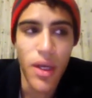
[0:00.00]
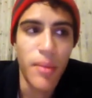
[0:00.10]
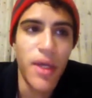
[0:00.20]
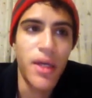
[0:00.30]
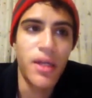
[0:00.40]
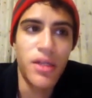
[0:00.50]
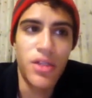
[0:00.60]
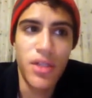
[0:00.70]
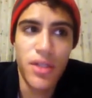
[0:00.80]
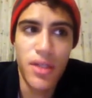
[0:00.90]
I mean,
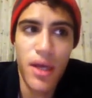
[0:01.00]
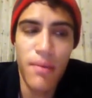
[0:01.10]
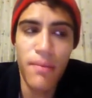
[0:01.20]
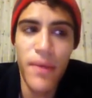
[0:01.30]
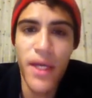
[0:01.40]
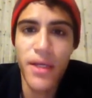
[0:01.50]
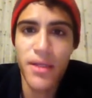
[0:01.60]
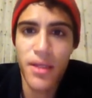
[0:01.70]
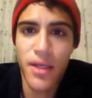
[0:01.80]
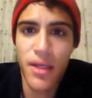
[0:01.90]
just
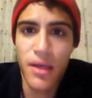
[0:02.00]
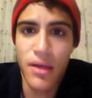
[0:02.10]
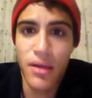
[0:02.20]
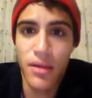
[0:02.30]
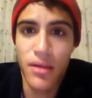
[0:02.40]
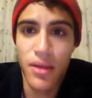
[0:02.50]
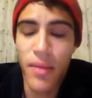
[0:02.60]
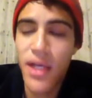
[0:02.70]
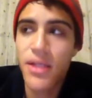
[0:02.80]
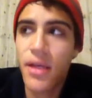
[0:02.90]
amazing
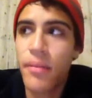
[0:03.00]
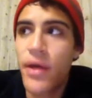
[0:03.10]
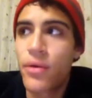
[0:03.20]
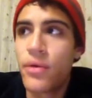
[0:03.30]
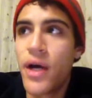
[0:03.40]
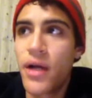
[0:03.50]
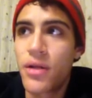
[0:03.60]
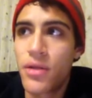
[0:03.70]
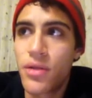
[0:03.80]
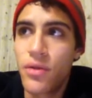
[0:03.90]
medical
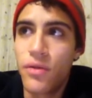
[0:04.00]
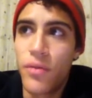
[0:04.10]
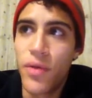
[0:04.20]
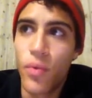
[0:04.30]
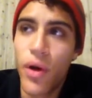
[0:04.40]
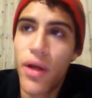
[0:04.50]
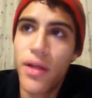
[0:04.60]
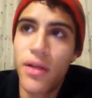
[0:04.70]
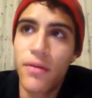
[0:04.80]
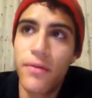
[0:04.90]
doctors who've been working
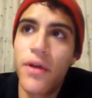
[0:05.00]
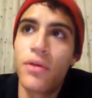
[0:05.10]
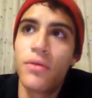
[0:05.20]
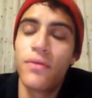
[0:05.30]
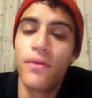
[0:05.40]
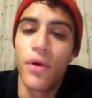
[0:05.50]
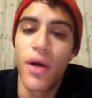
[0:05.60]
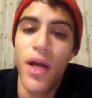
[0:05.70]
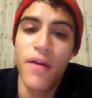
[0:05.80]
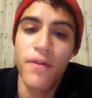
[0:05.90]
in the field
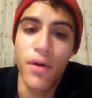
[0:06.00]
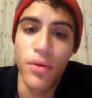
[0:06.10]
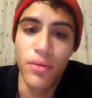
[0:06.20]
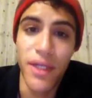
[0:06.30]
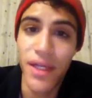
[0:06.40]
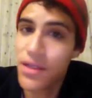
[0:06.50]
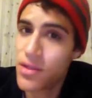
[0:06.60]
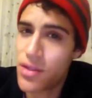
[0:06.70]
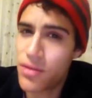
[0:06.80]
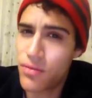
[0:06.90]
forever, who didn't
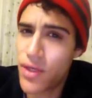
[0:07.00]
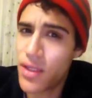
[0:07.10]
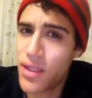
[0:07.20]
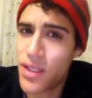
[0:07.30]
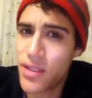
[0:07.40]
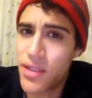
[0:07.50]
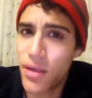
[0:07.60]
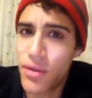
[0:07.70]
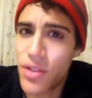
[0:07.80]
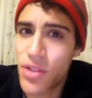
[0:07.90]
really
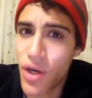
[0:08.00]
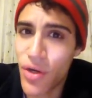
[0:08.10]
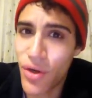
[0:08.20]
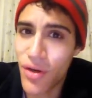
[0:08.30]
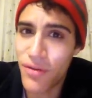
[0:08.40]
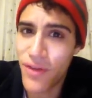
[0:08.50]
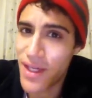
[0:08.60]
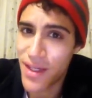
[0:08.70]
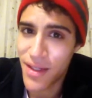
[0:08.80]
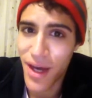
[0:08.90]
necessarily start off
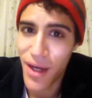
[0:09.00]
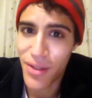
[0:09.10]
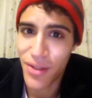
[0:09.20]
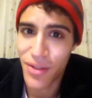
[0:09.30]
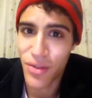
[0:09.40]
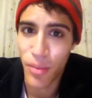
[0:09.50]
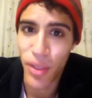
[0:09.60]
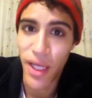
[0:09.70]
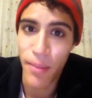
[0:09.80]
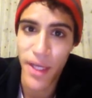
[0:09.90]
vegan doctors or
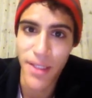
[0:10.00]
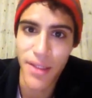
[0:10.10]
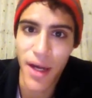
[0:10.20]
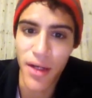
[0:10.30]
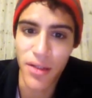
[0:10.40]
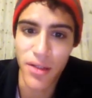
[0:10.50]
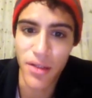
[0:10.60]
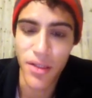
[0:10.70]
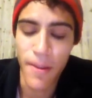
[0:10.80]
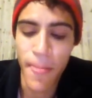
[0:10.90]
plant-based
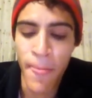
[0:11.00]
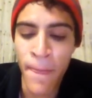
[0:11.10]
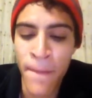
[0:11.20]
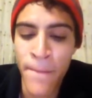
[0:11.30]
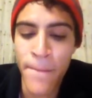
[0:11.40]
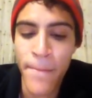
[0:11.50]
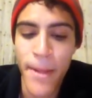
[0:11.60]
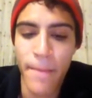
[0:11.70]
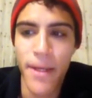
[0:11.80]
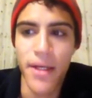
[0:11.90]
doctors.
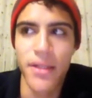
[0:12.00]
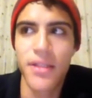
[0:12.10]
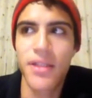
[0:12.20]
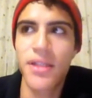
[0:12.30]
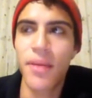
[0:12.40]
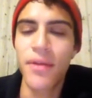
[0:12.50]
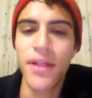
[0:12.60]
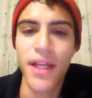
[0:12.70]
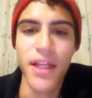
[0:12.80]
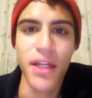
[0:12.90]
But this is
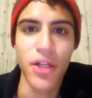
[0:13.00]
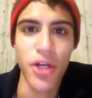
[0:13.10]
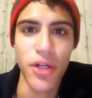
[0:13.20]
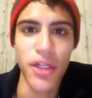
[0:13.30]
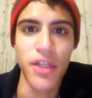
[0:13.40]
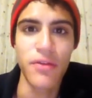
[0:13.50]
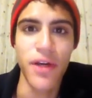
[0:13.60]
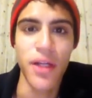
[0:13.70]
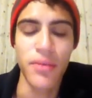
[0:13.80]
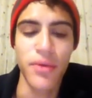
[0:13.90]
something that they learned and developed